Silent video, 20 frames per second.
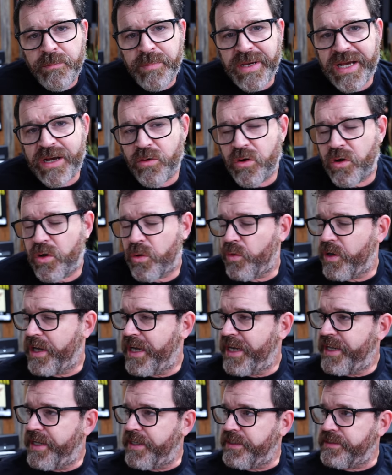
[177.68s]
Power
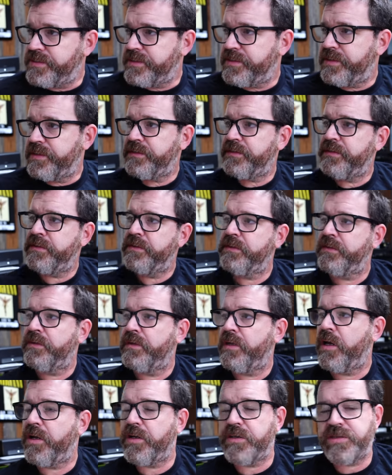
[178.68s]
ratings,
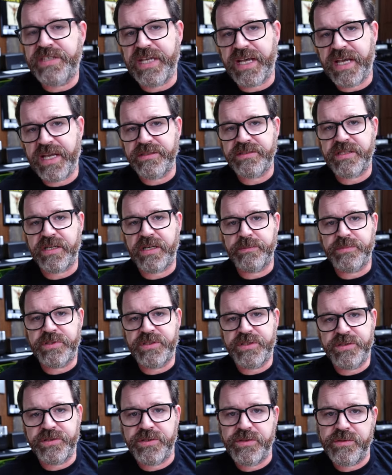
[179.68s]
110 times
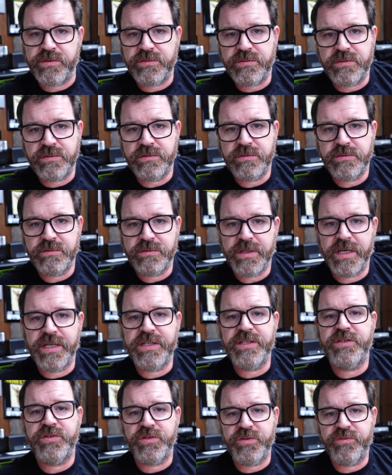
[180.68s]
2
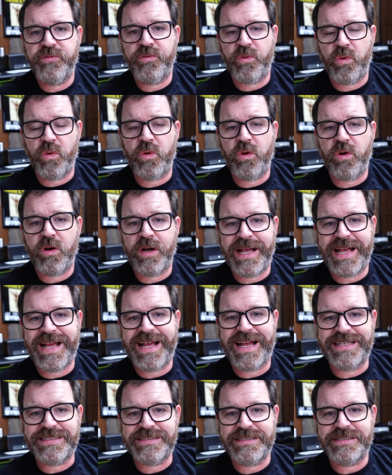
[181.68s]
into 4
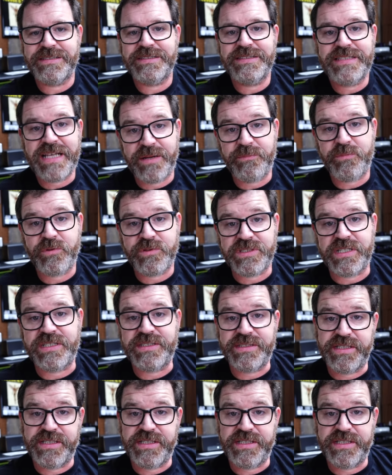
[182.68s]
at 10%